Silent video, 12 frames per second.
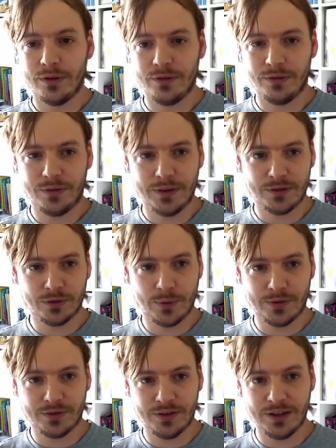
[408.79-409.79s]
this
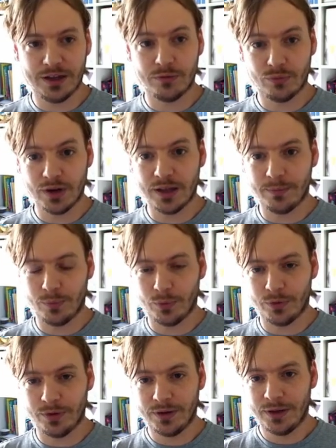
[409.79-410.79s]
question here, really
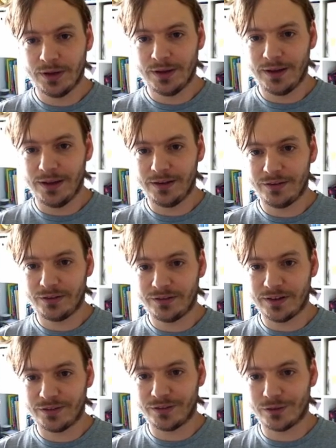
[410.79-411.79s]
important. It just
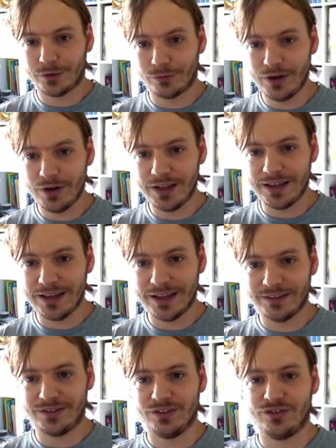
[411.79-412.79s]
says 3
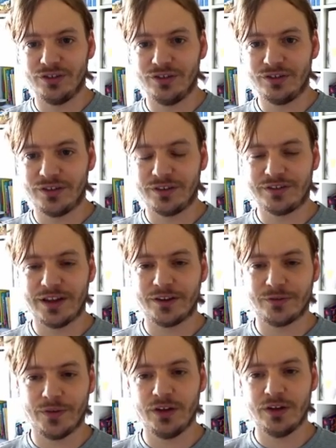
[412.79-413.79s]
integers that
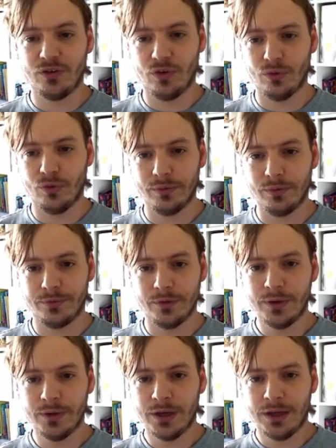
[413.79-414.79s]
satisfy, not all of
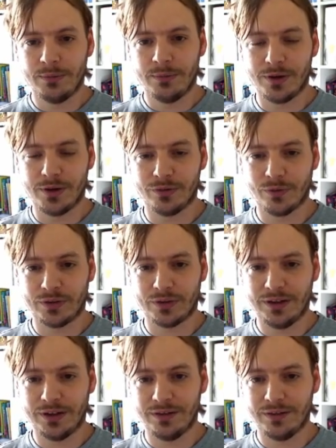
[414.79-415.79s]
them, because
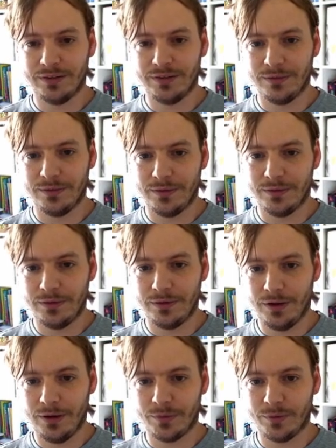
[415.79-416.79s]
obviously
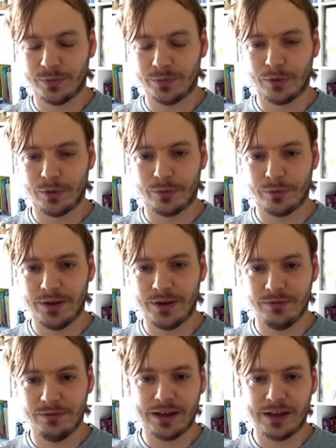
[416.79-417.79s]
numbers smaller than
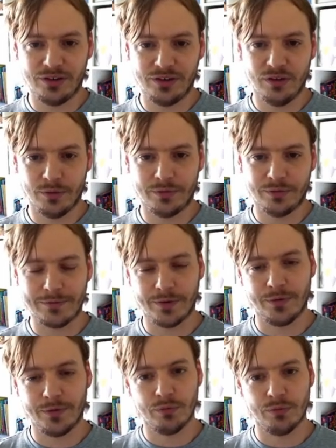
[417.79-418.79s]
3, actually you can go forever
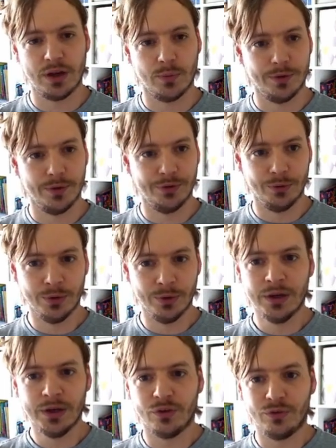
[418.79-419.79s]
if you really want to.
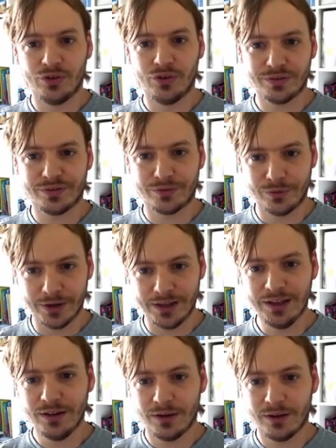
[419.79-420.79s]
So just
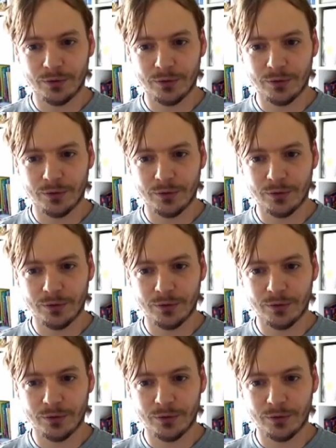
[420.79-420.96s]
3 whole